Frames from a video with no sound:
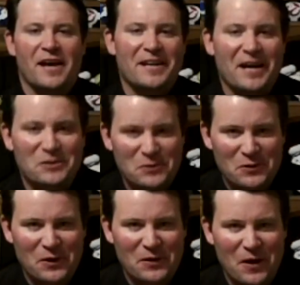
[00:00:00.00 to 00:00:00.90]
guys, what's
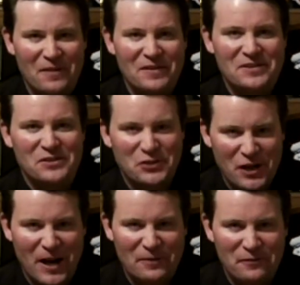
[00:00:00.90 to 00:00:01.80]
going on? This is
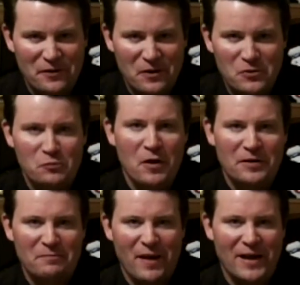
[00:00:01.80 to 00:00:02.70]
John Fears.
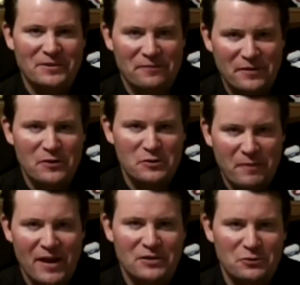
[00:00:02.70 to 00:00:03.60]
Welcome back to
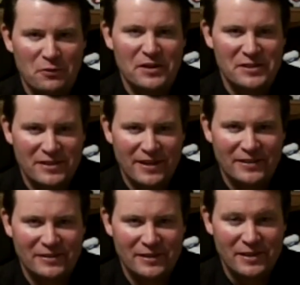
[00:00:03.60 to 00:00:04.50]

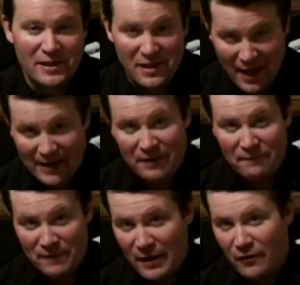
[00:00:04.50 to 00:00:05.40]
Fearsman26. I got a
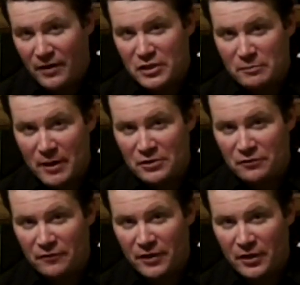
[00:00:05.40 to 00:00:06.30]
very
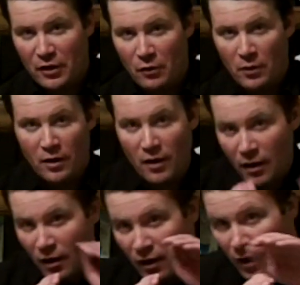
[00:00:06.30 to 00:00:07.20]
special video
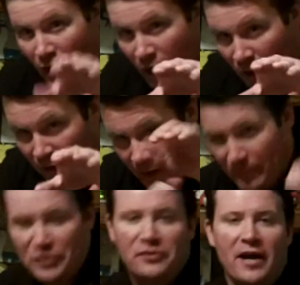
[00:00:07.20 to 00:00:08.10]

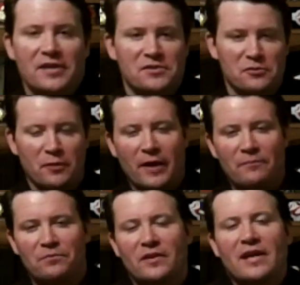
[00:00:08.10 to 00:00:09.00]
coming your guys'
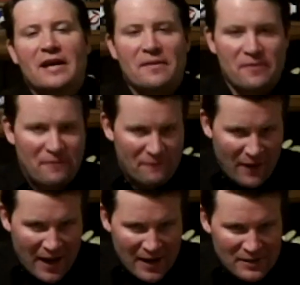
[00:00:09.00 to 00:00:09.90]
way. The
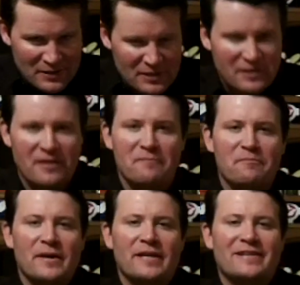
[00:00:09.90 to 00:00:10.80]
fans
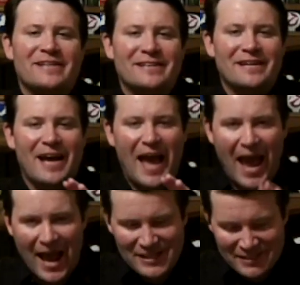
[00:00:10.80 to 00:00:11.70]
have been
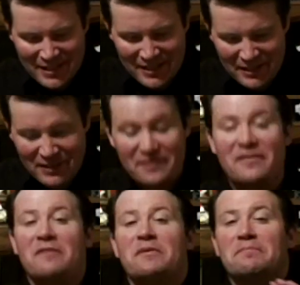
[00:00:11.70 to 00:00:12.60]
asking,
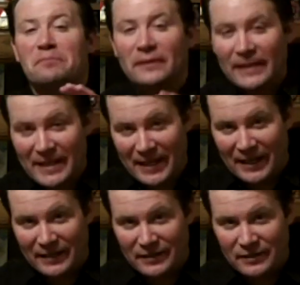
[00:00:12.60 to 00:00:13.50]
they've been
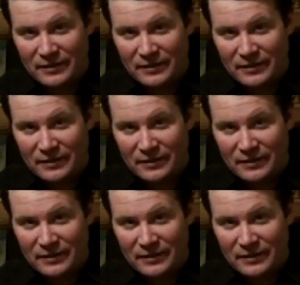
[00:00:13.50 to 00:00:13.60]
pleading